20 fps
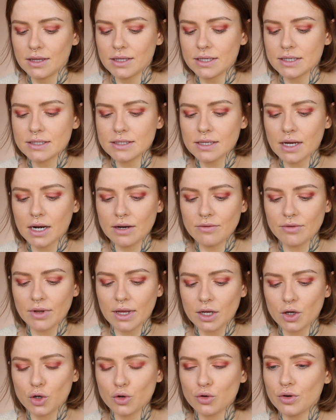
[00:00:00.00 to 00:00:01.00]
these kind of
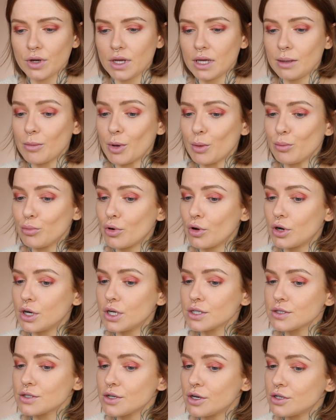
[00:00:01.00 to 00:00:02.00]
like cream
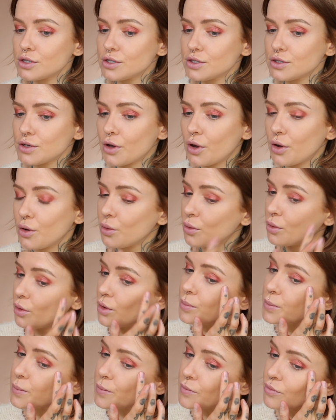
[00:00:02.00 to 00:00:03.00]
products are
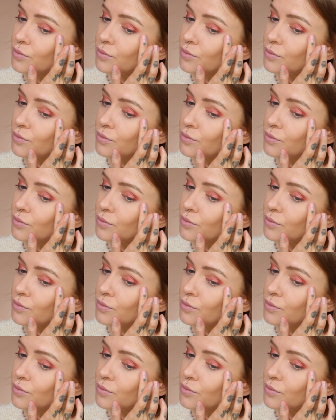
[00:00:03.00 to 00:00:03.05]
so